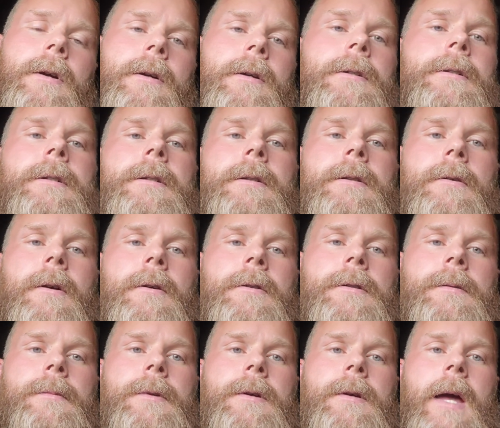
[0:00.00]
hurts to throw
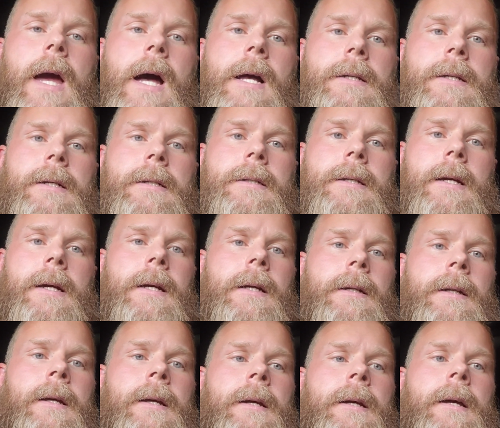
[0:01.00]
some new gaskets
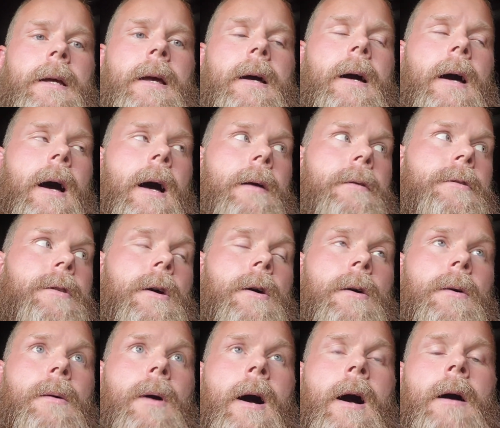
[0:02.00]
in.
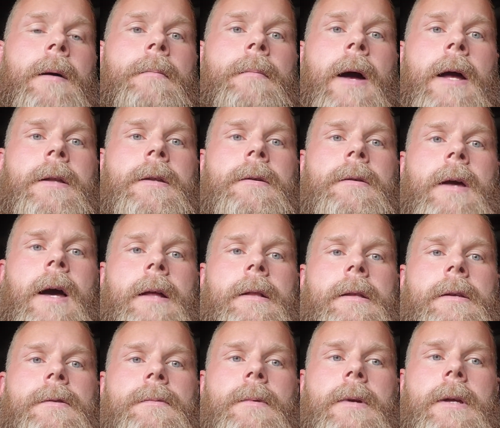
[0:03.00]
So I might do that
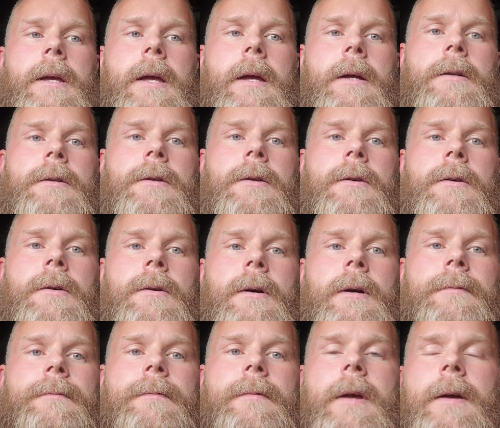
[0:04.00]
this weekend
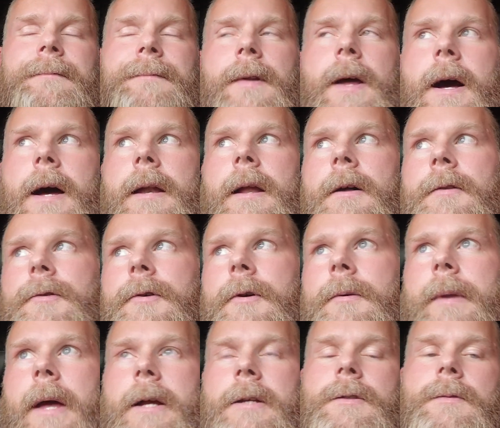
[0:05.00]
too. If not, I'll do them
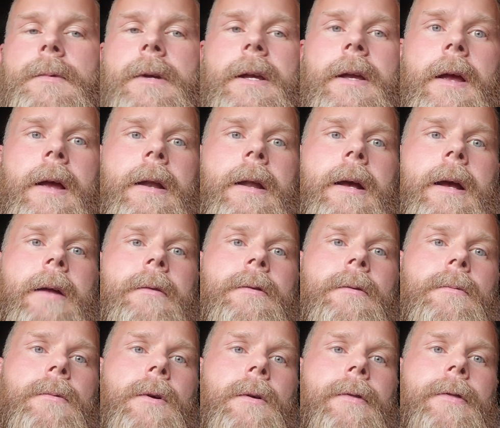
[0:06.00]
next weekend. I got
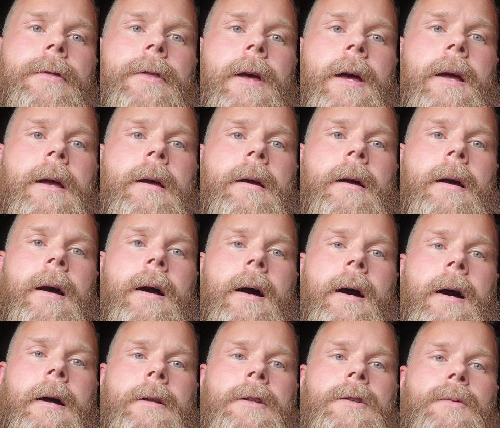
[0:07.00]
the real thick
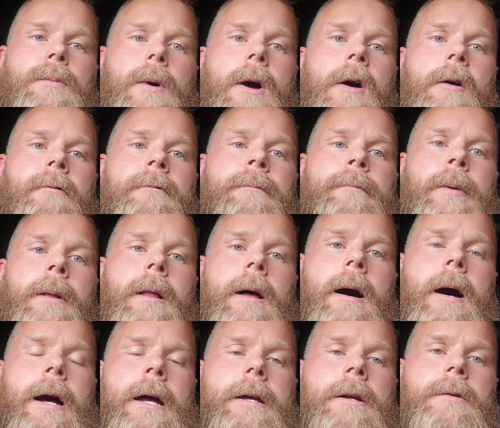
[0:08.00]
12
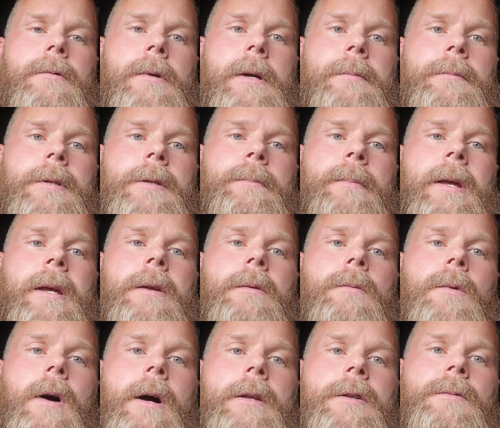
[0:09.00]
ply Grim Speed
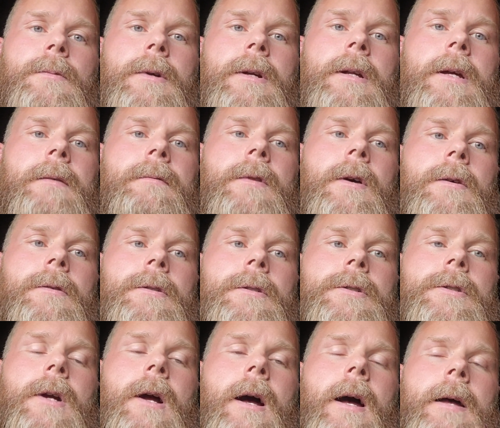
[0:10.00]
ones. We're gonna give those a
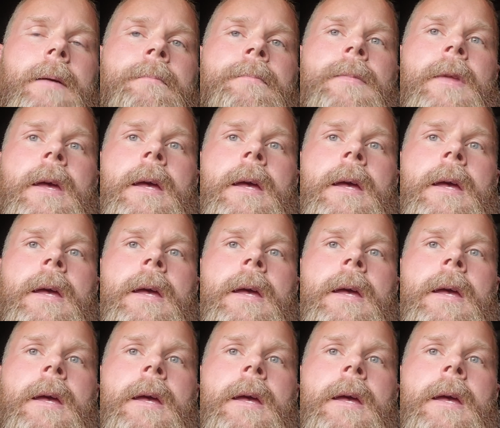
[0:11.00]
try,